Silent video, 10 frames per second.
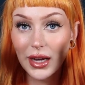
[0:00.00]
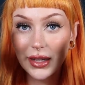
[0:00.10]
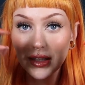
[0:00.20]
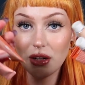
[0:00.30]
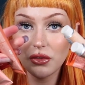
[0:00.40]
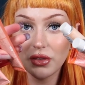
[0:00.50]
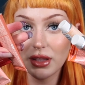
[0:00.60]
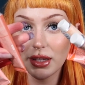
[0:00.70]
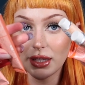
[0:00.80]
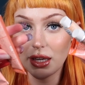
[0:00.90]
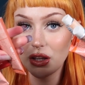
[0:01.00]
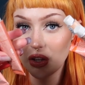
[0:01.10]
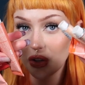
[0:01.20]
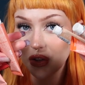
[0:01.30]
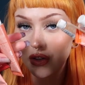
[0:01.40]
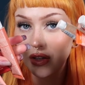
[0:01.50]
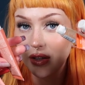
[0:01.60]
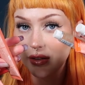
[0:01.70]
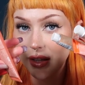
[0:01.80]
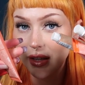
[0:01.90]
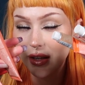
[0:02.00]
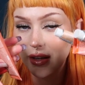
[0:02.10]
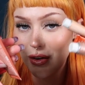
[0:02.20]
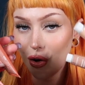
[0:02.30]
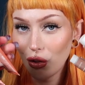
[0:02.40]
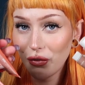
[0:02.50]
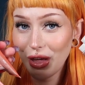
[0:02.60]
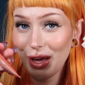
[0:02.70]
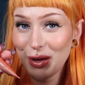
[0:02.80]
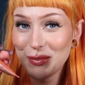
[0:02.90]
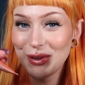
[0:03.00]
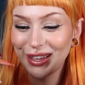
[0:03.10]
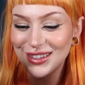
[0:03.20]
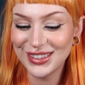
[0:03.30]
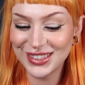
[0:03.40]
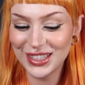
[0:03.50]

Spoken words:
I didn't feel like I could take all of them because,